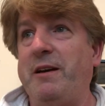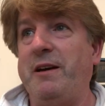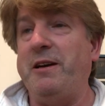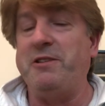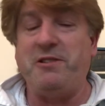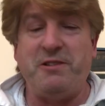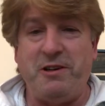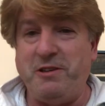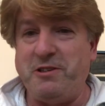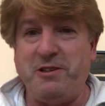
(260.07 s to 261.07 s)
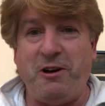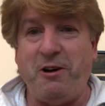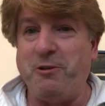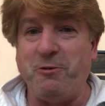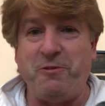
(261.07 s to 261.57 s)
it's
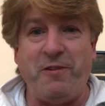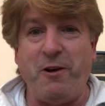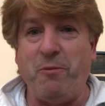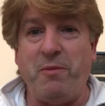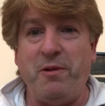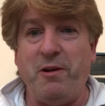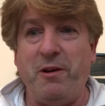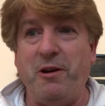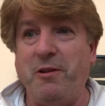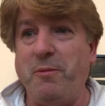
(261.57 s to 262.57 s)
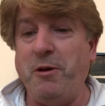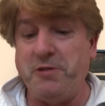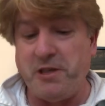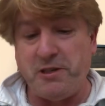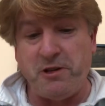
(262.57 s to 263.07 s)
not a good film. The
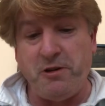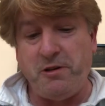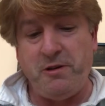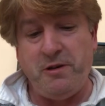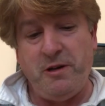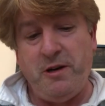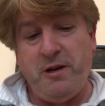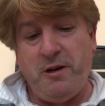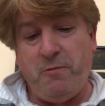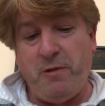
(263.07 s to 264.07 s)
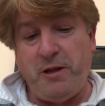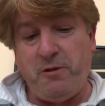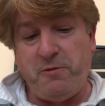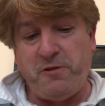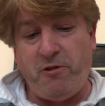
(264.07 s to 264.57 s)
music's good. When
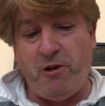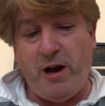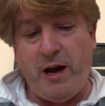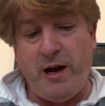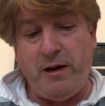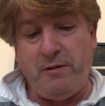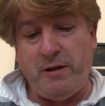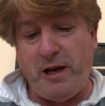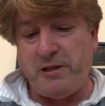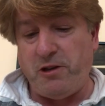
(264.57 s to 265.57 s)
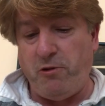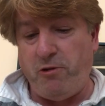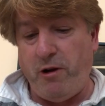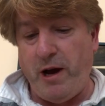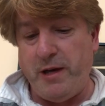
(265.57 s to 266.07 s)
Doves Cry and Let's Go
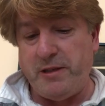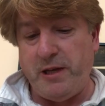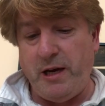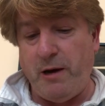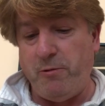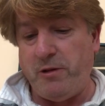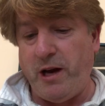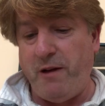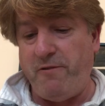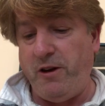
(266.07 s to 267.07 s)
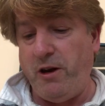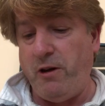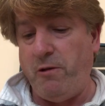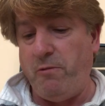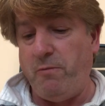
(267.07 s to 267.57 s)
Crazy, I Would Die For
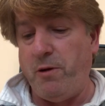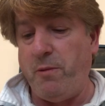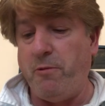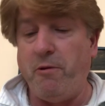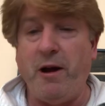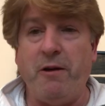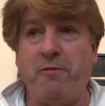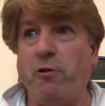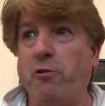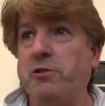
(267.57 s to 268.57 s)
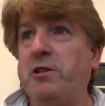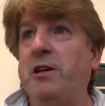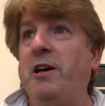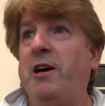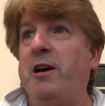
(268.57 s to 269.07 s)
You, and Purple Rain, of course.
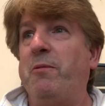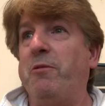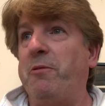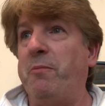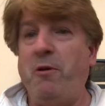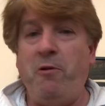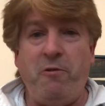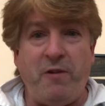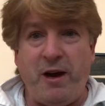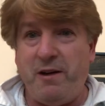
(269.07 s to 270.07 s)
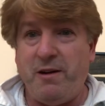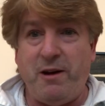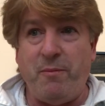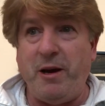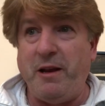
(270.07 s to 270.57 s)
But the movie,
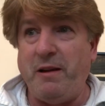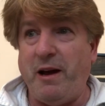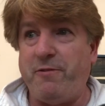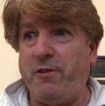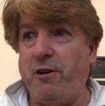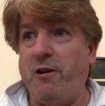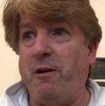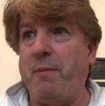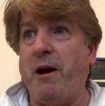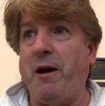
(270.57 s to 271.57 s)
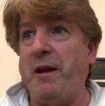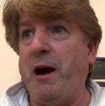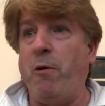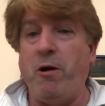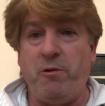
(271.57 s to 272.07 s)
I mean, after about an
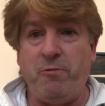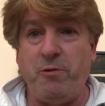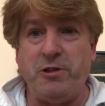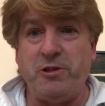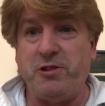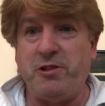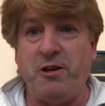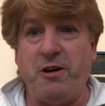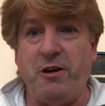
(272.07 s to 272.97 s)
hour, we just